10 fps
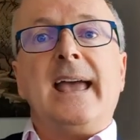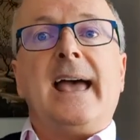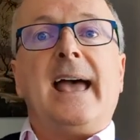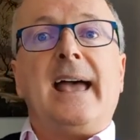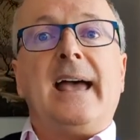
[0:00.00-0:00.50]

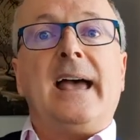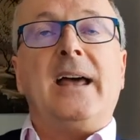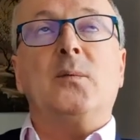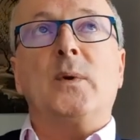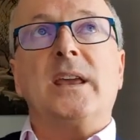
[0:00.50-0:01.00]

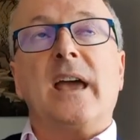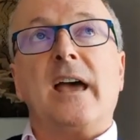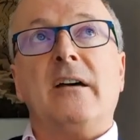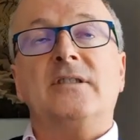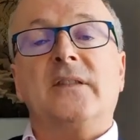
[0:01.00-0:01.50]
and we
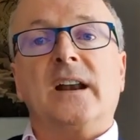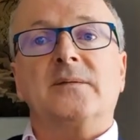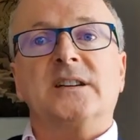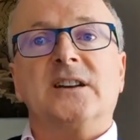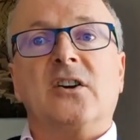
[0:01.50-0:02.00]
have developed
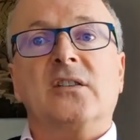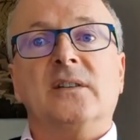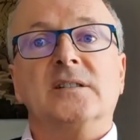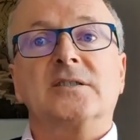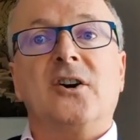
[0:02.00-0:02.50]
a
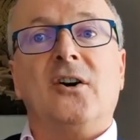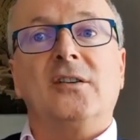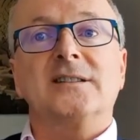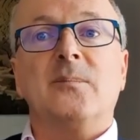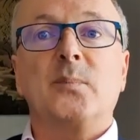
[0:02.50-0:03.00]
document
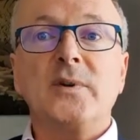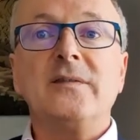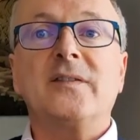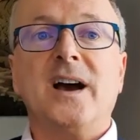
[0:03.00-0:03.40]
called a brief